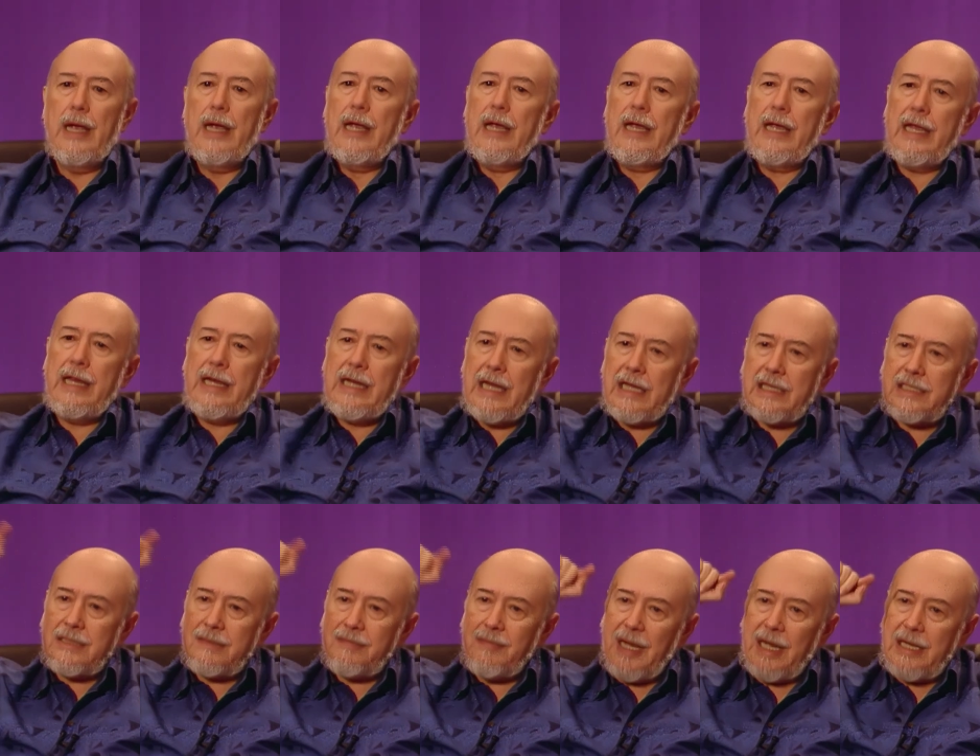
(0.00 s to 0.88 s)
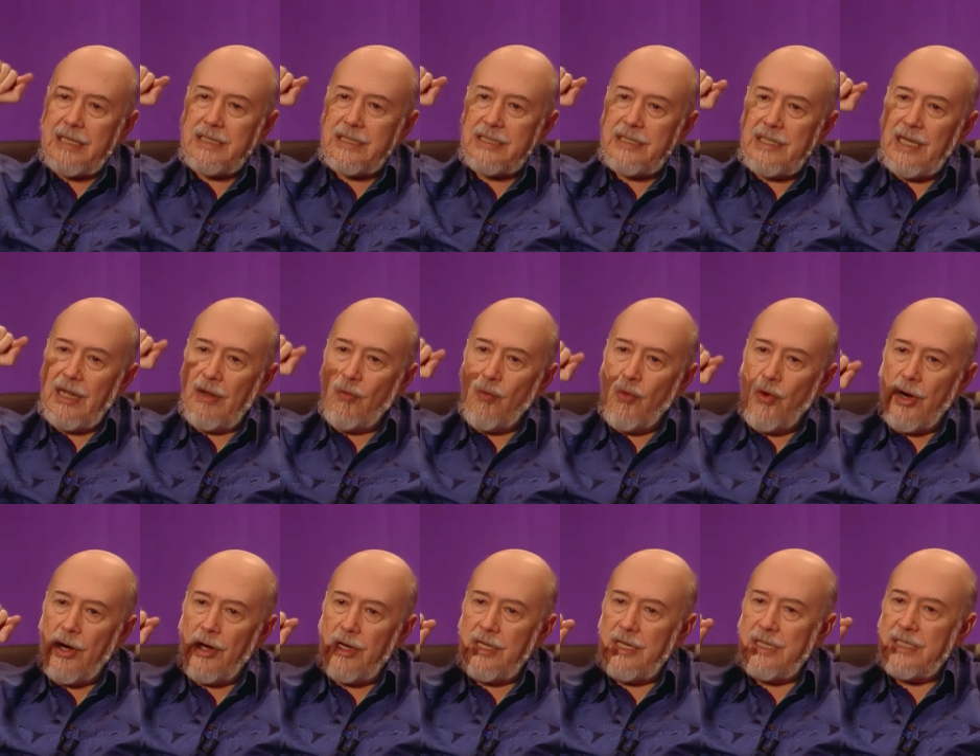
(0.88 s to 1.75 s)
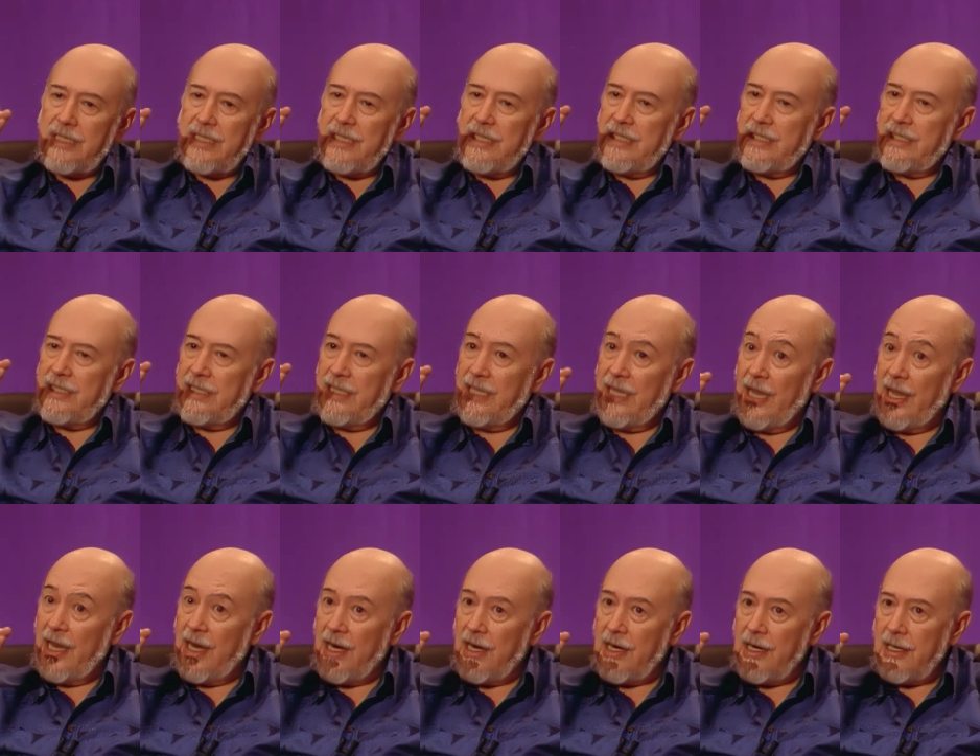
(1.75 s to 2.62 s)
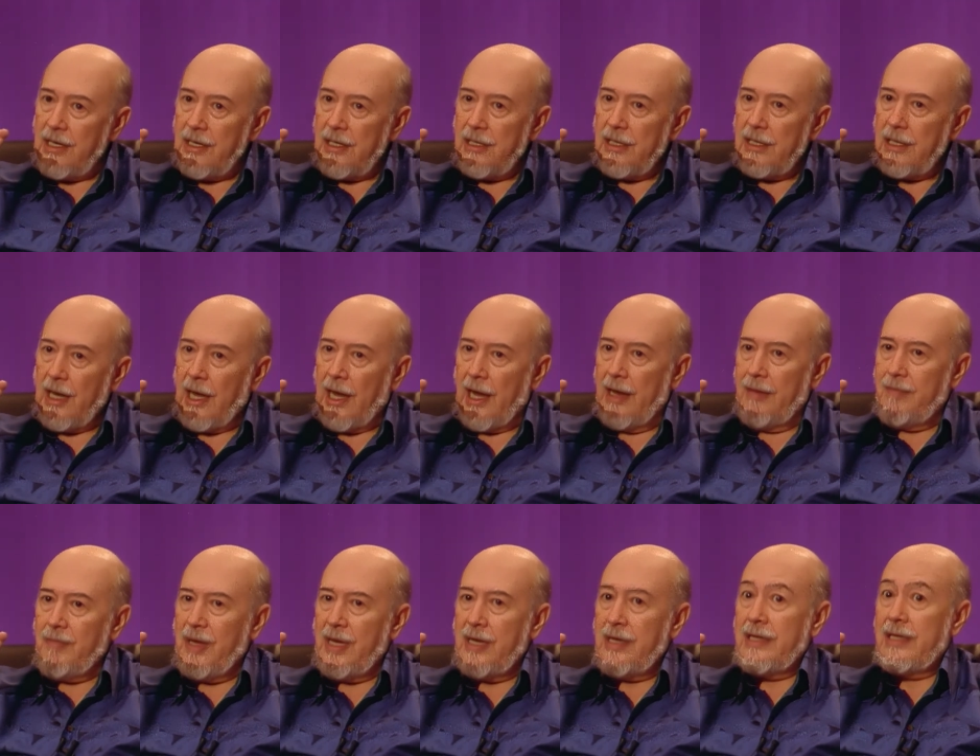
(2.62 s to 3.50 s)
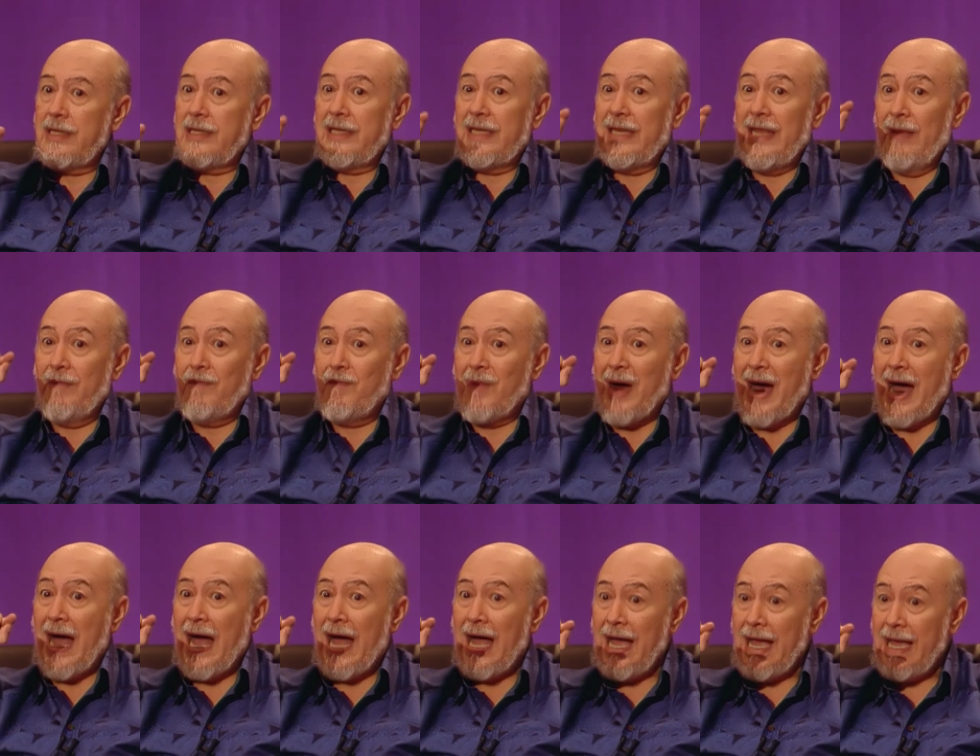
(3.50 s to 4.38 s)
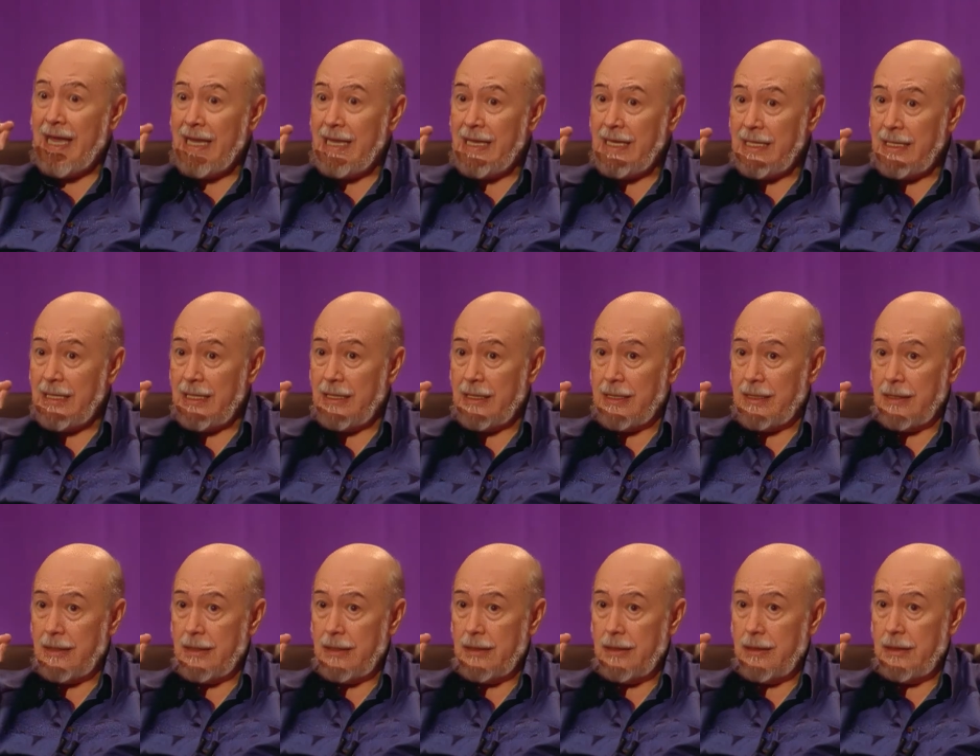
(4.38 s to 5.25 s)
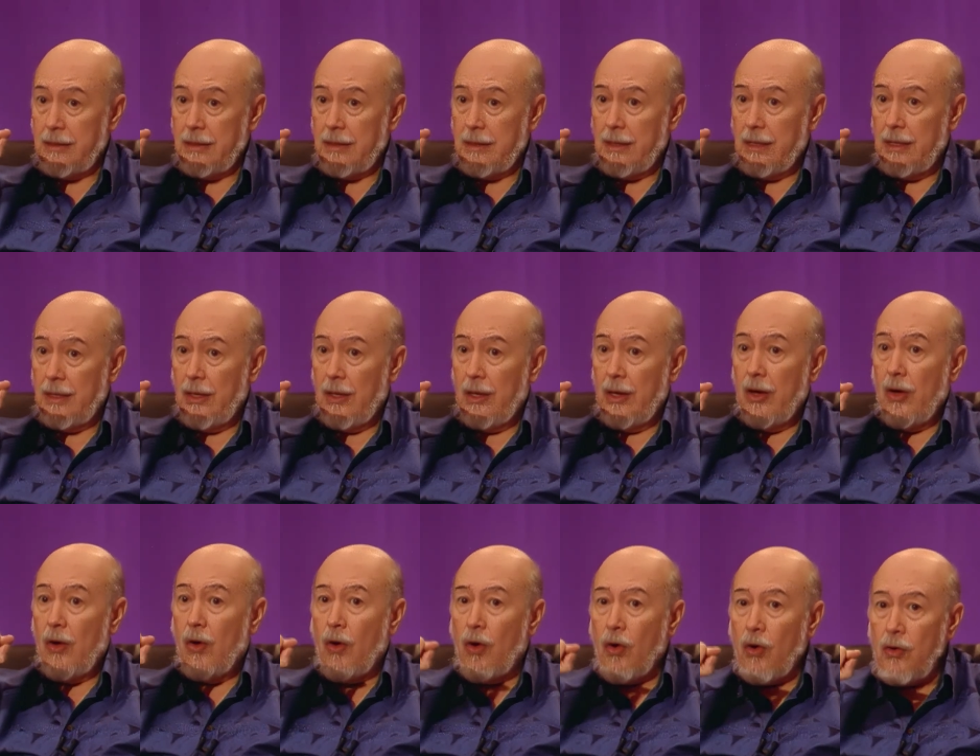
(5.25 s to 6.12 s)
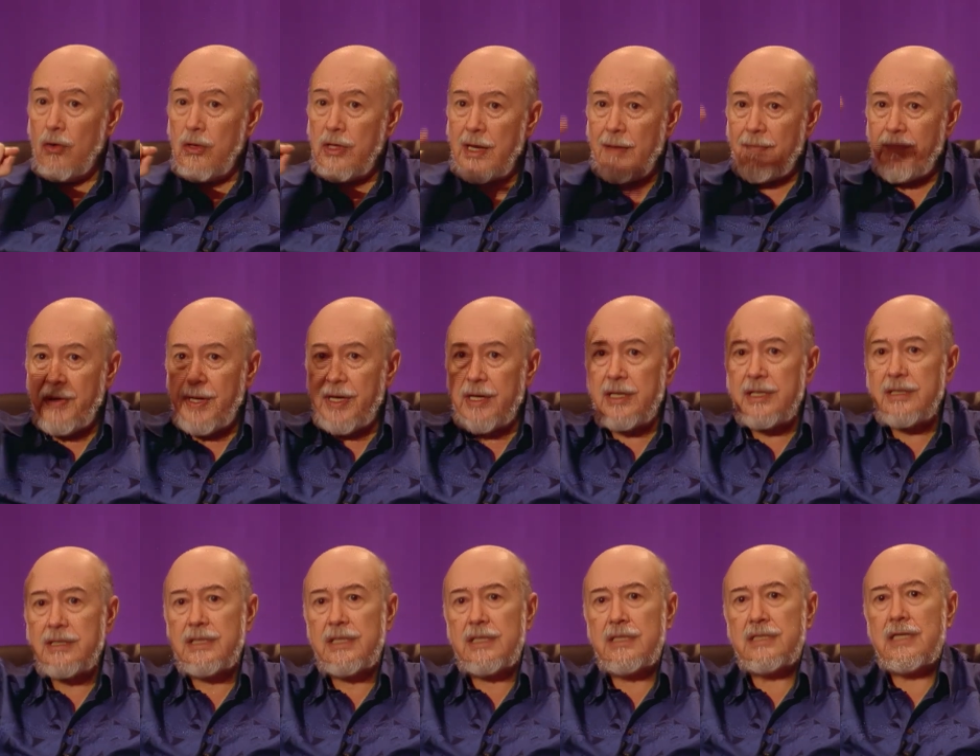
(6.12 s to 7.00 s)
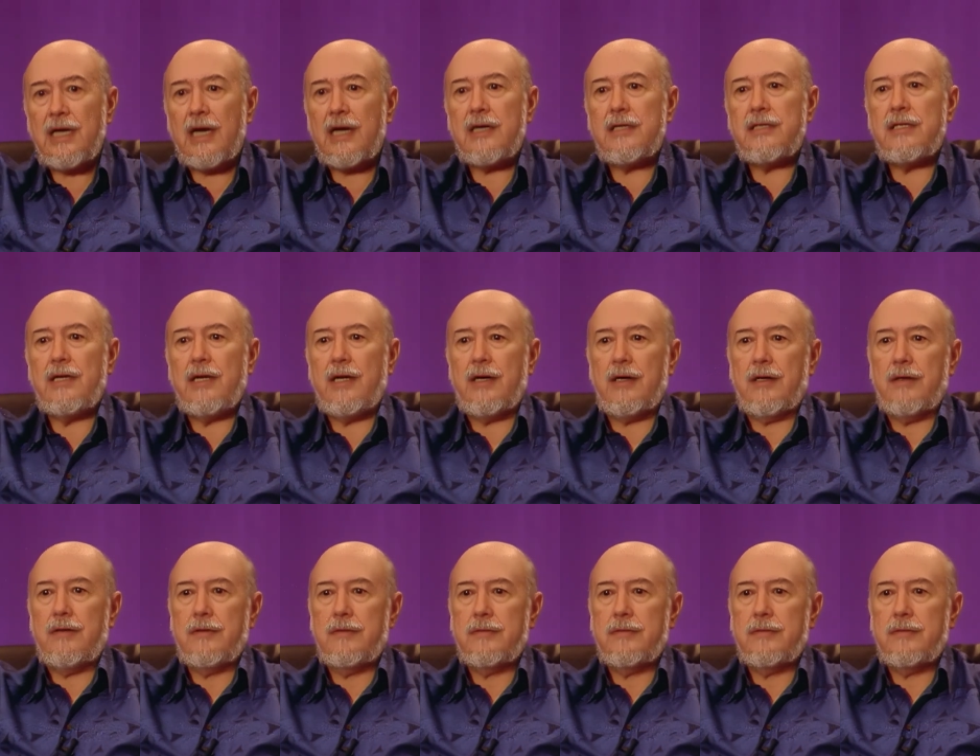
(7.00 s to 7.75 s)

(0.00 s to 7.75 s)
Inasmuch the awareness is there, I mean the mind, all the appearances are there.